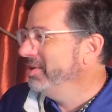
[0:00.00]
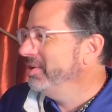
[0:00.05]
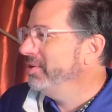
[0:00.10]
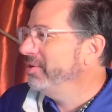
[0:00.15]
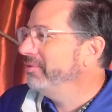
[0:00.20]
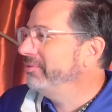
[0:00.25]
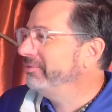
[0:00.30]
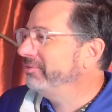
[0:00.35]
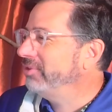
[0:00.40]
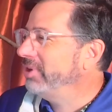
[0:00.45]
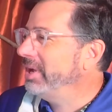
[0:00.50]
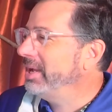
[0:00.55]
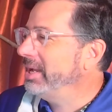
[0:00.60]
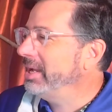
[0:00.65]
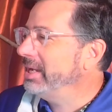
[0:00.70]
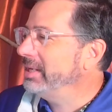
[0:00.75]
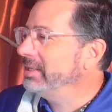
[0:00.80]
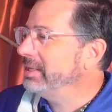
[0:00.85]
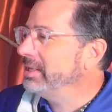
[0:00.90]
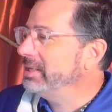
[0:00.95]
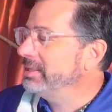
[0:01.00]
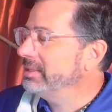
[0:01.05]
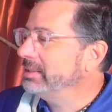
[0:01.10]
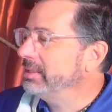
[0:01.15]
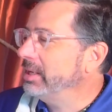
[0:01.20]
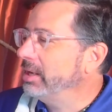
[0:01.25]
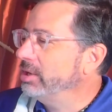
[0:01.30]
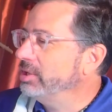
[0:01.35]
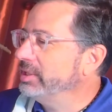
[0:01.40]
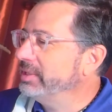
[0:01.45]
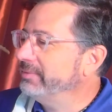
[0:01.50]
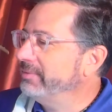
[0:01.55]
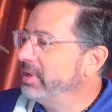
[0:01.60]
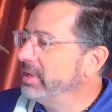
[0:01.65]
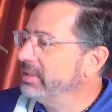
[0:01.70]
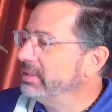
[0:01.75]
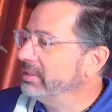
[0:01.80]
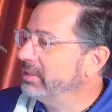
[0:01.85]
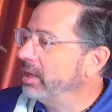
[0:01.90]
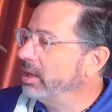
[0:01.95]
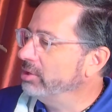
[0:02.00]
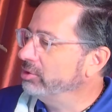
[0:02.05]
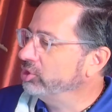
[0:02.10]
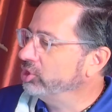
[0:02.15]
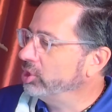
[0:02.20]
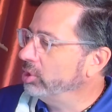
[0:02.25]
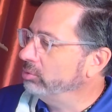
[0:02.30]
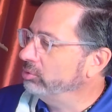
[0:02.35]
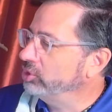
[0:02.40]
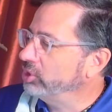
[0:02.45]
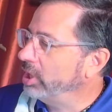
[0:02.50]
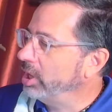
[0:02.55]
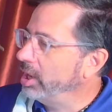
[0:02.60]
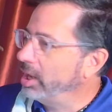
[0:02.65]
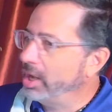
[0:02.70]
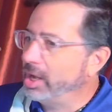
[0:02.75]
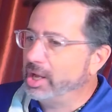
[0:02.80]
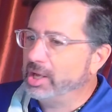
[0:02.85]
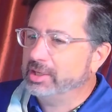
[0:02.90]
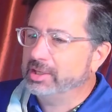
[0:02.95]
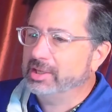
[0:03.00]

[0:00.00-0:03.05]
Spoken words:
Fred is the Arts Fest art show dog,